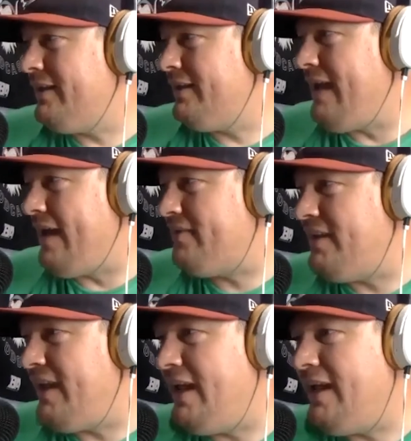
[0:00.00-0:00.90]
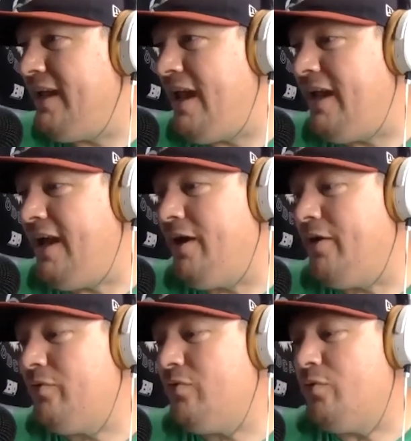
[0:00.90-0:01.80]
guest today, a
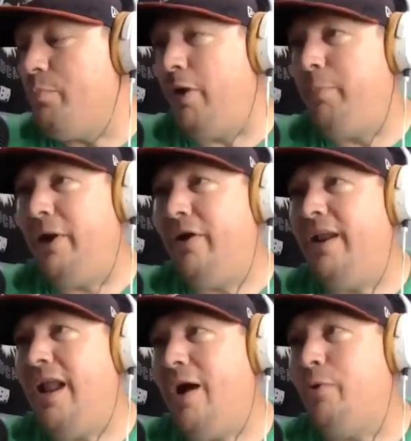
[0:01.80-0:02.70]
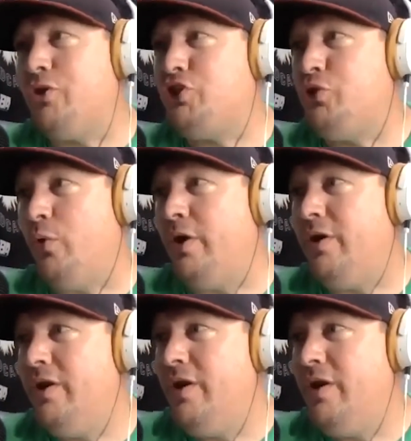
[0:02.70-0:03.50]
uh, Barbarian Hour short